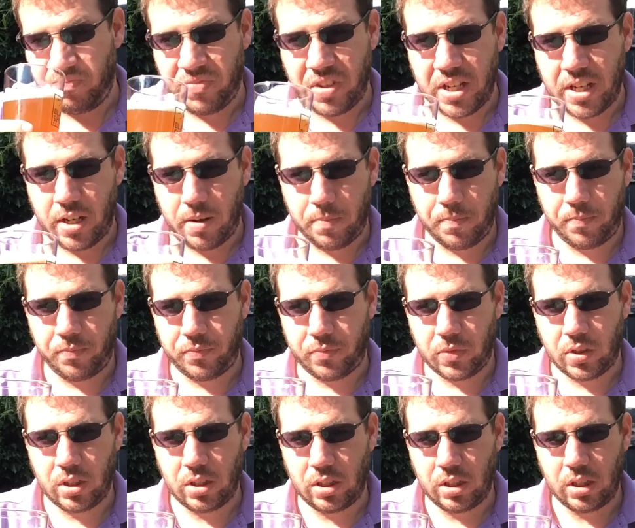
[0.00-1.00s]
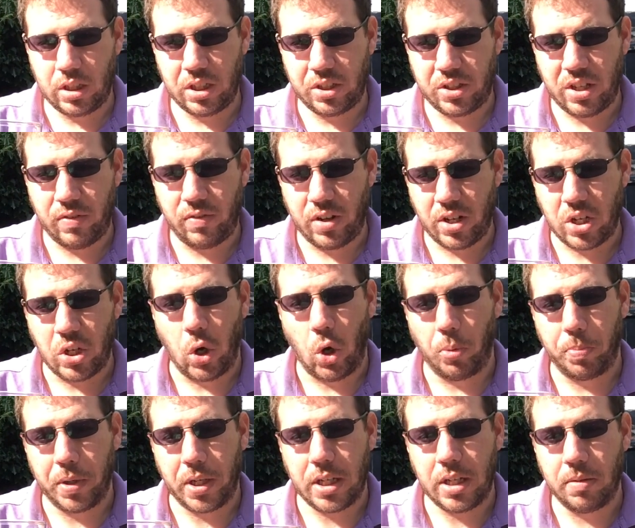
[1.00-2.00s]
Yeah, it's definitely
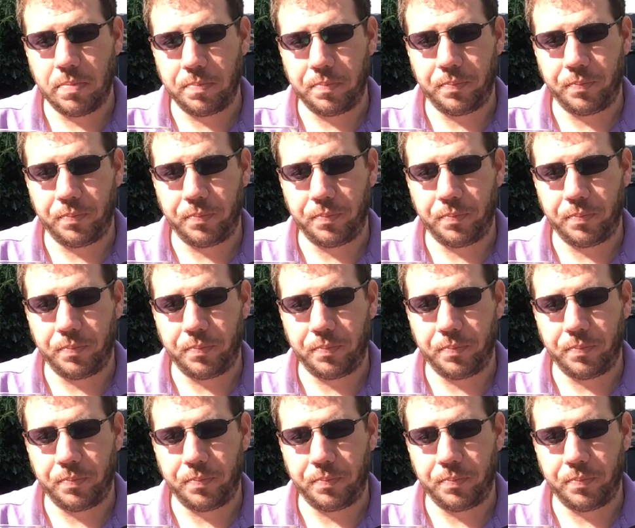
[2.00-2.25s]
hoppy,